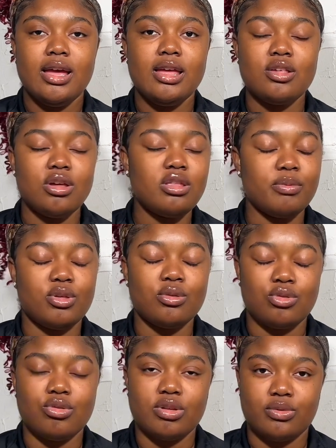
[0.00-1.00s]
It's going to be so
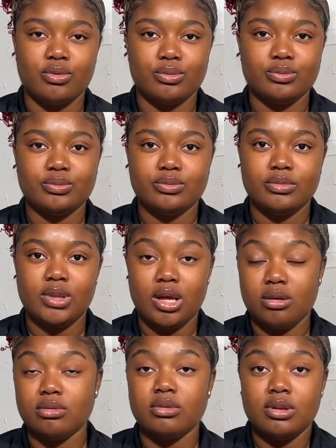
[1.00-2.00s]
stressful.
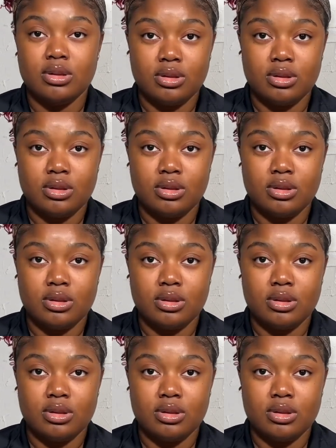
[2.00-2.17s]
Now,